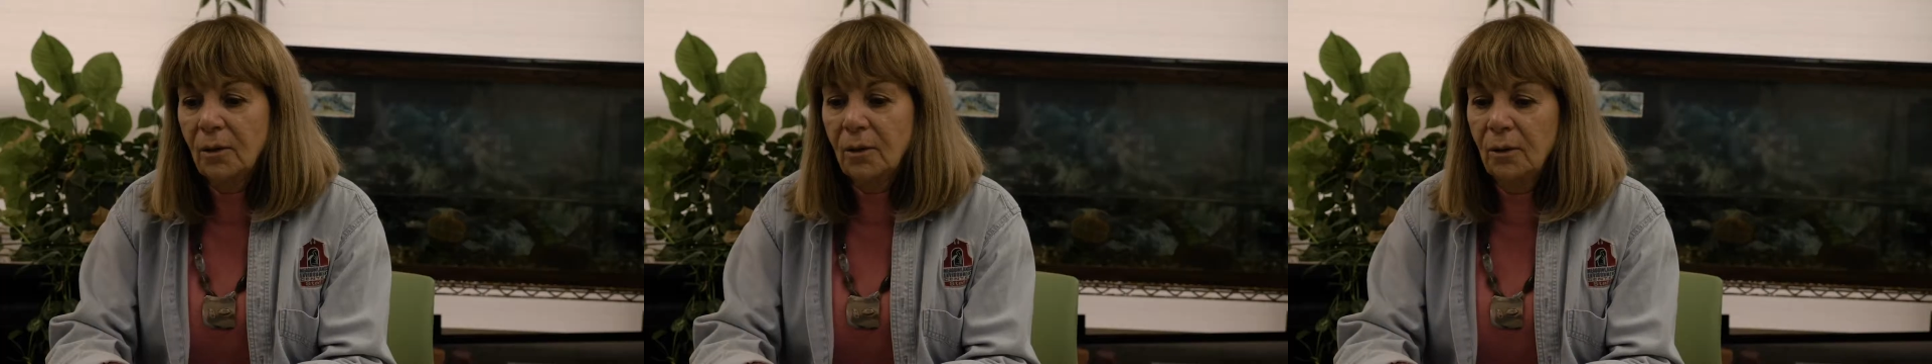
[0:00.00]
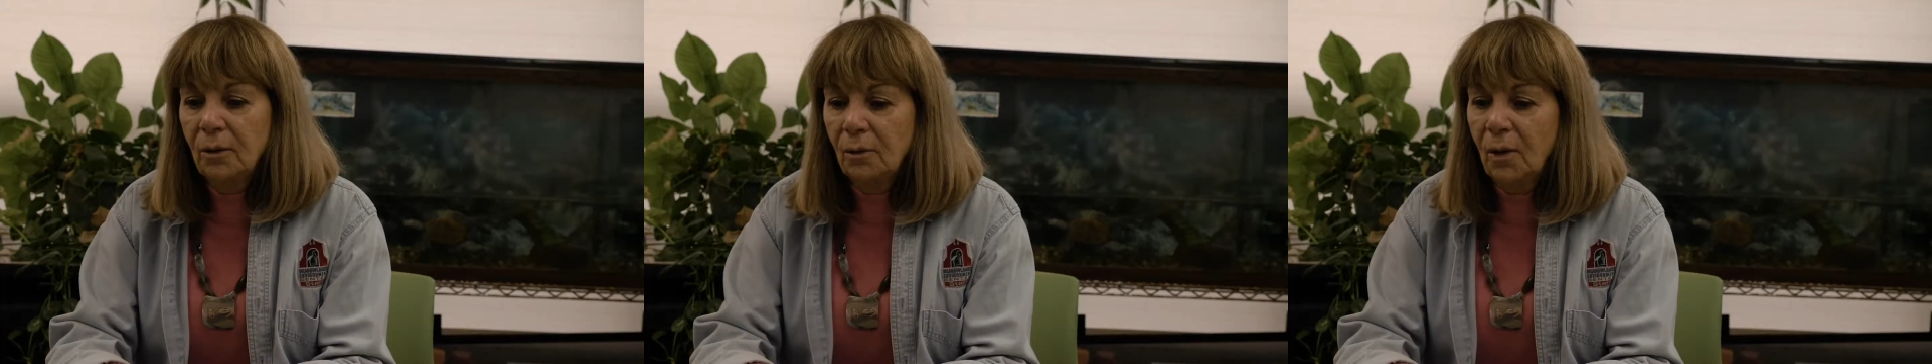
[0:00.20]

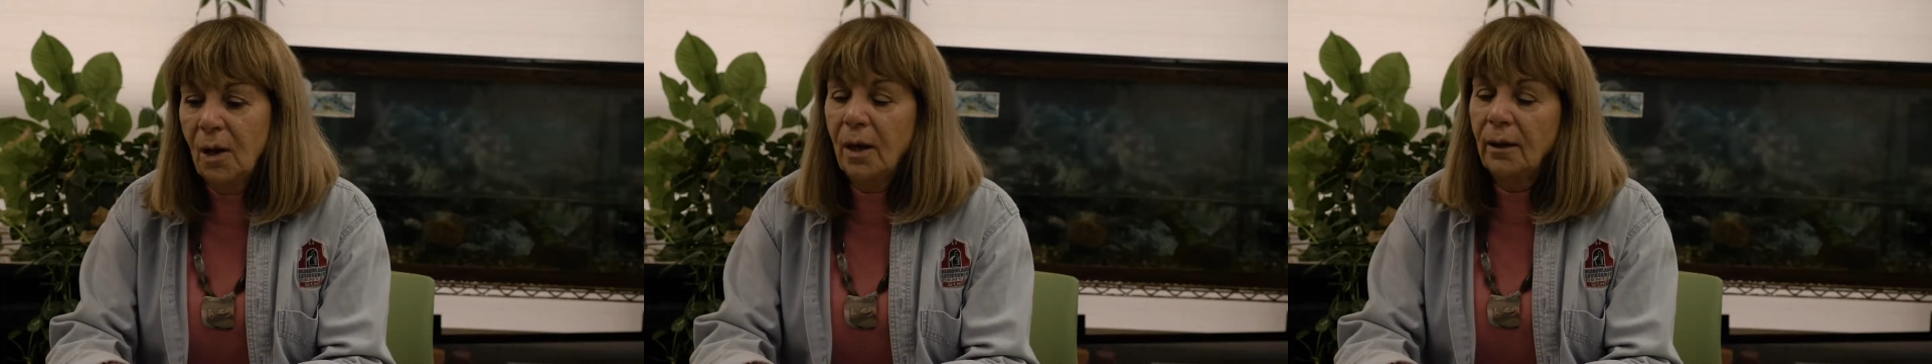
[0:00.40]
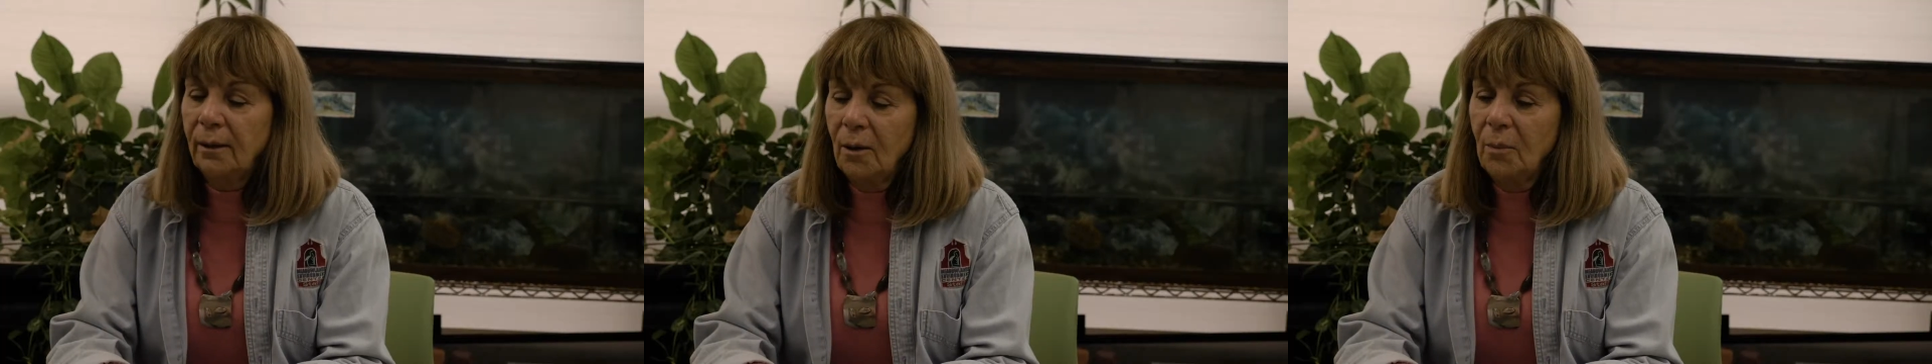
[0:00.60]
to
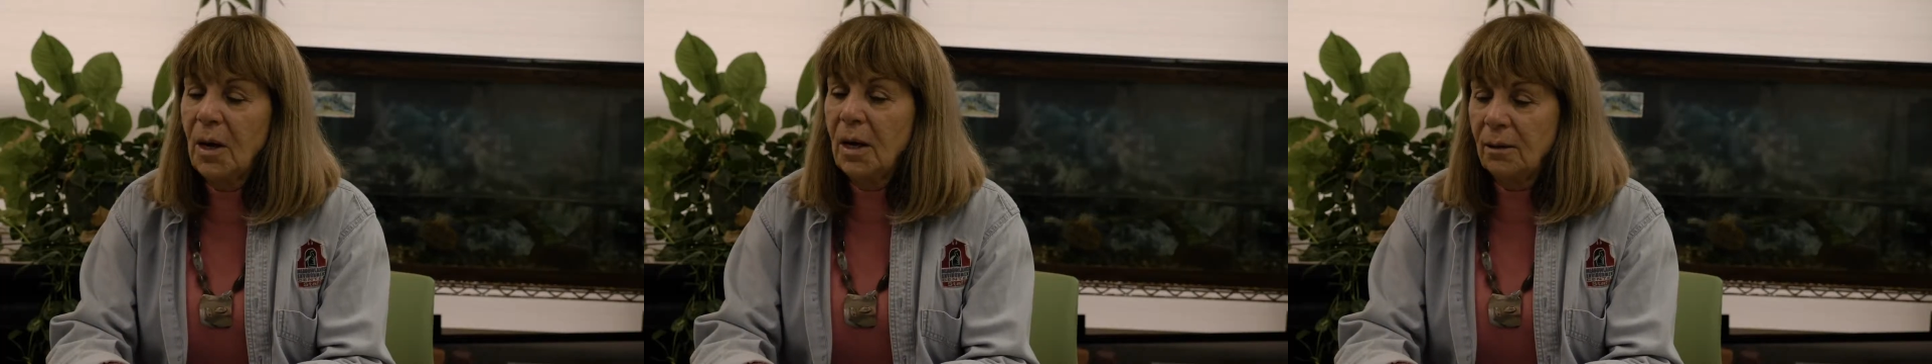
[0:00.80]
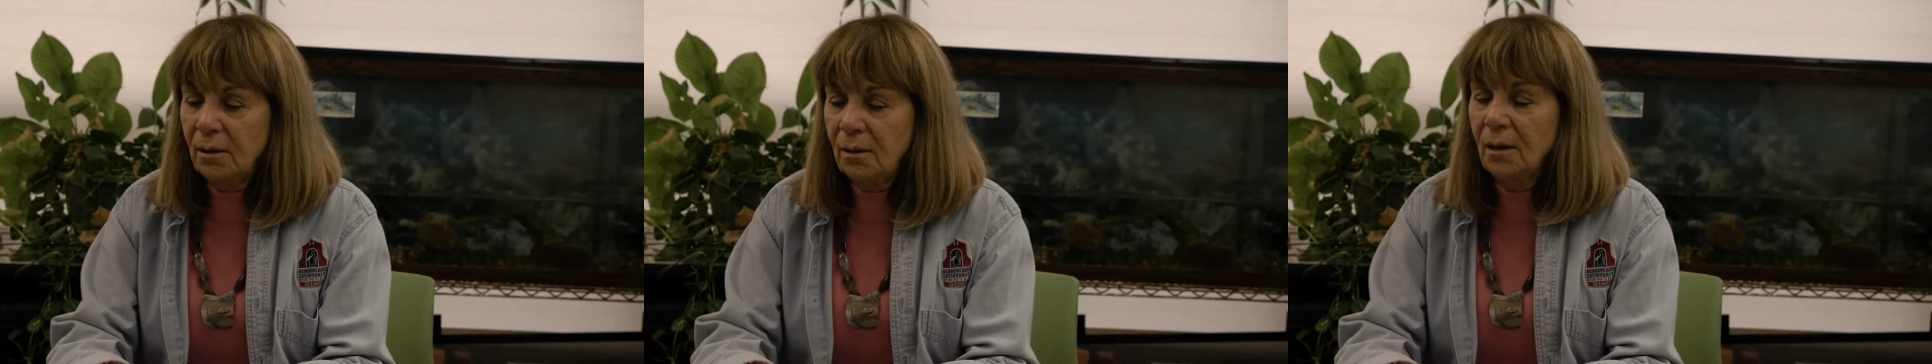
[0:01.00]
gut the
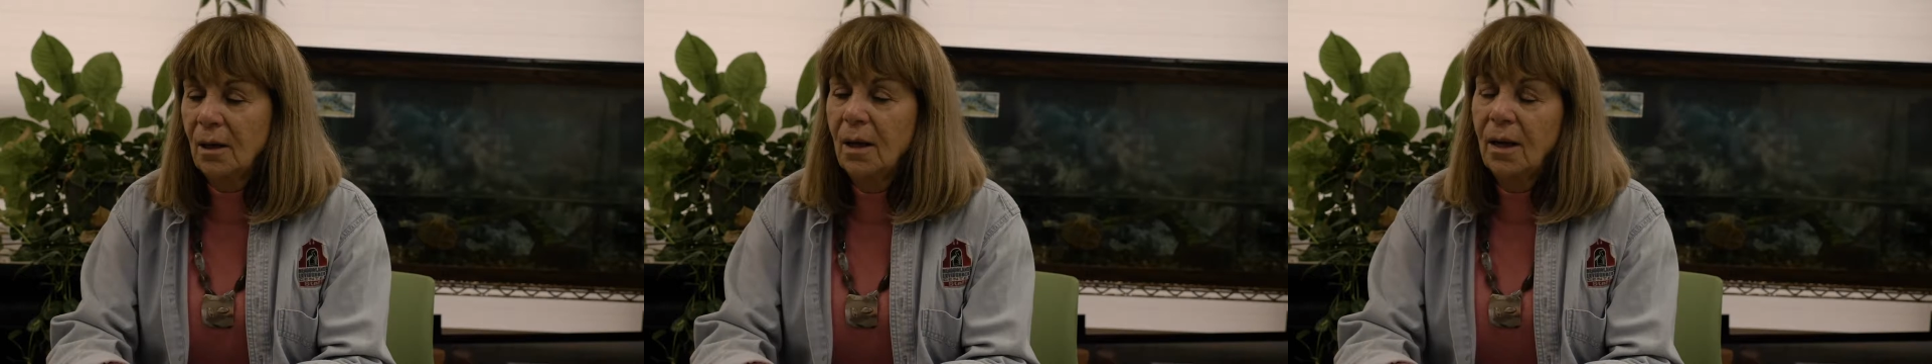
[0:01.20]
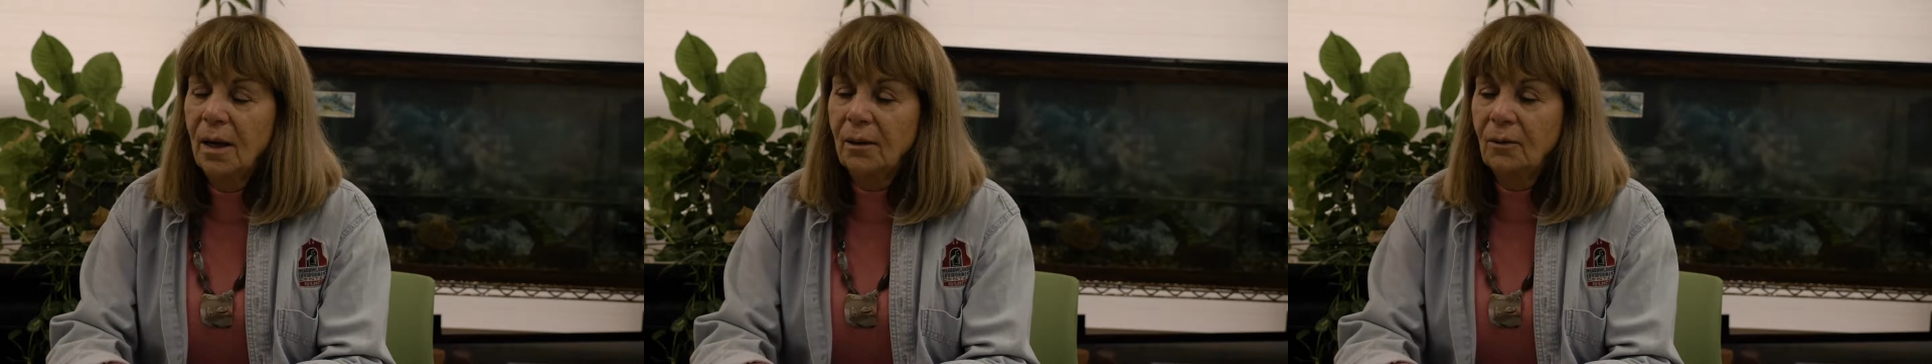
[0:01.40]
bus
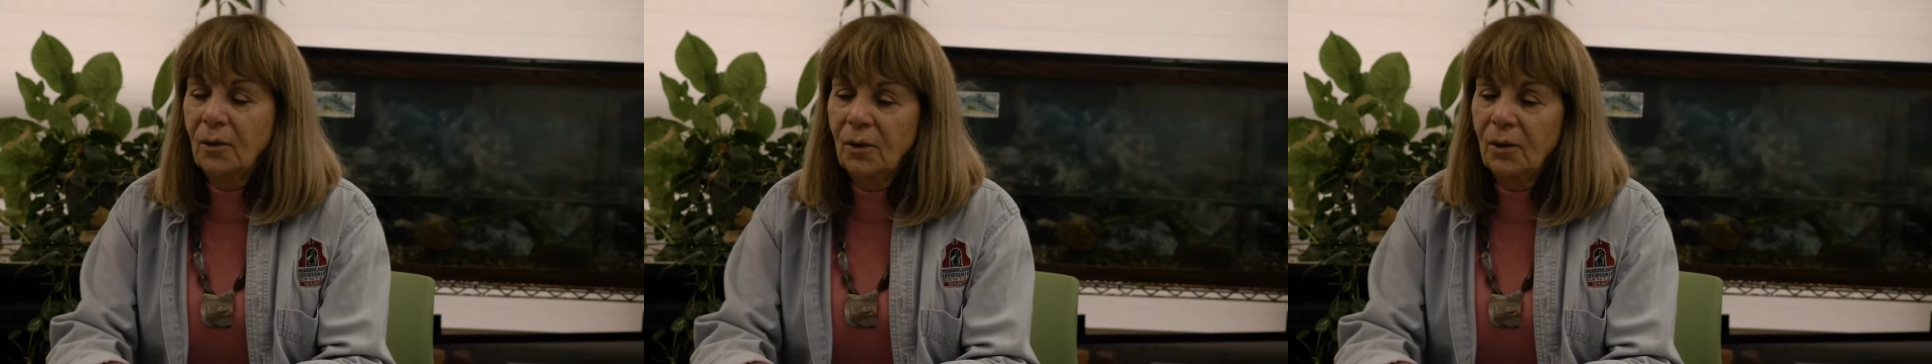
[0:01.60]
and